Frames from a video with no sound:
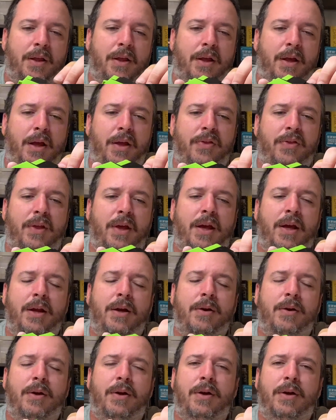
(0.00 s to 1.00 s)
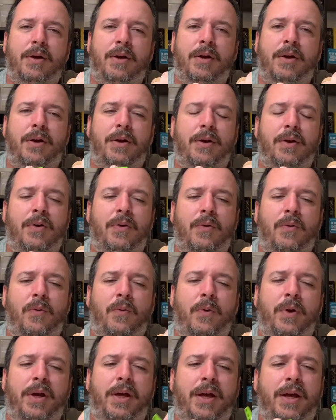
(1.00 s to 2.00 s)
And then
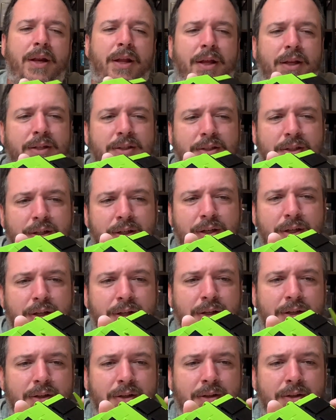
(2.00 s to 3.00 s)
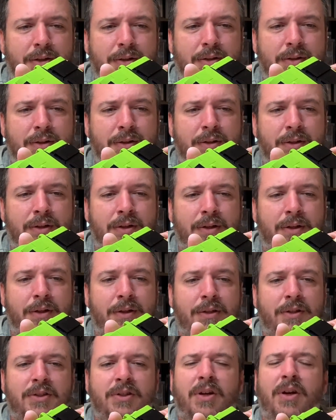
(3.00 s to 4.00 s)
we get into,
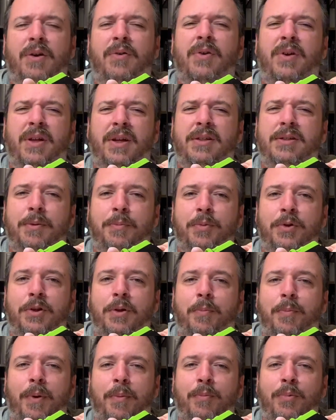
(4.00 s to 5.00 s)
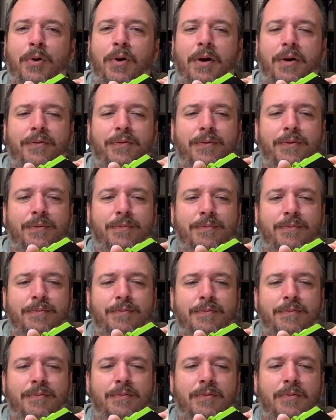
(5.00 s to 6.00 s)
sorry, I realized I put the bumper off
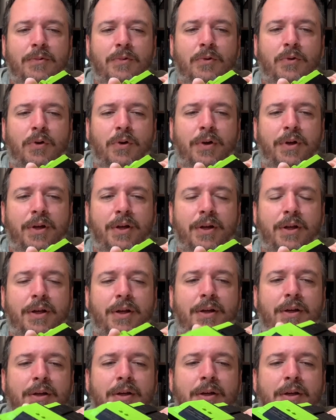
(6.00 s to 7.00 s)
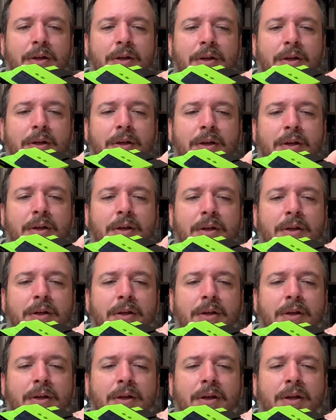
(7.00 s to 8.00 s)
crooked, and
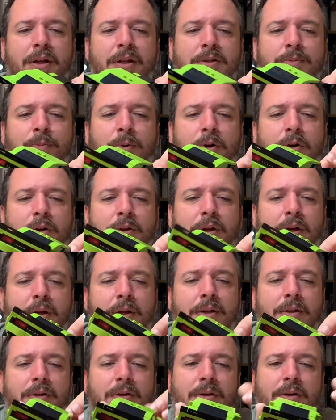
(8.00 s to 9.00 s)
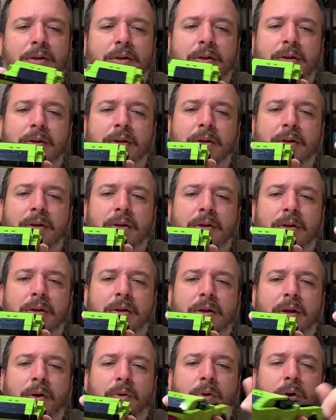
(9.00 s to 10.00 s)
it's part of that.
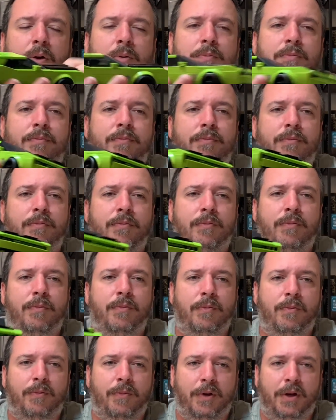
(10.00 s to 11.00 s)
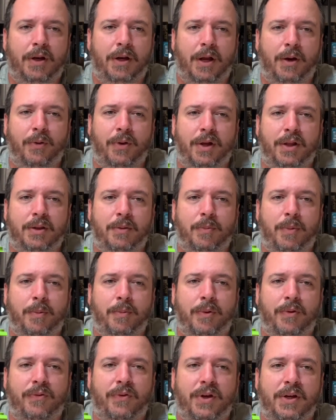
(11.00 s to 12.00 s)
There we go. Now we got the
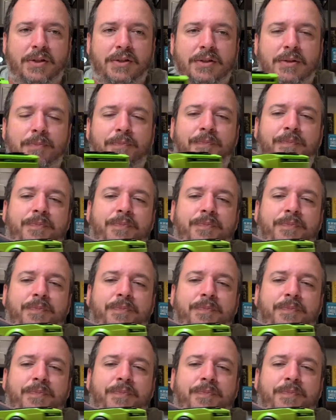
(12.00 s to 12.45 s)
bumper fixed.